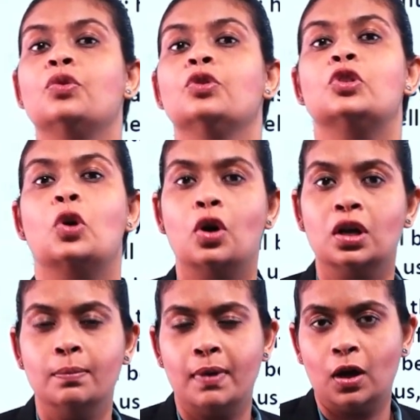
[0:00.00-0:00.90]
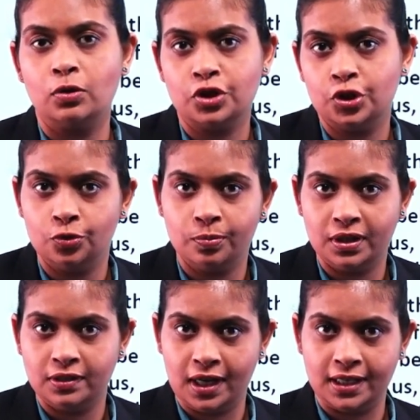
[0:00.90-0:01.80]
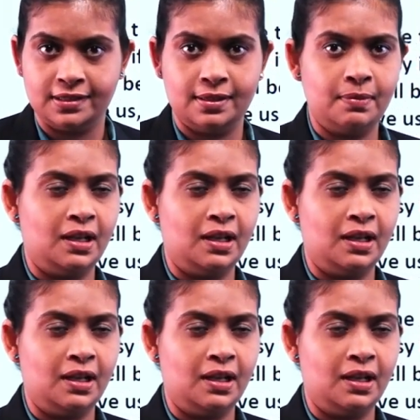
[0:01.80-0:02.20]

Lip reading: could talk about human rights.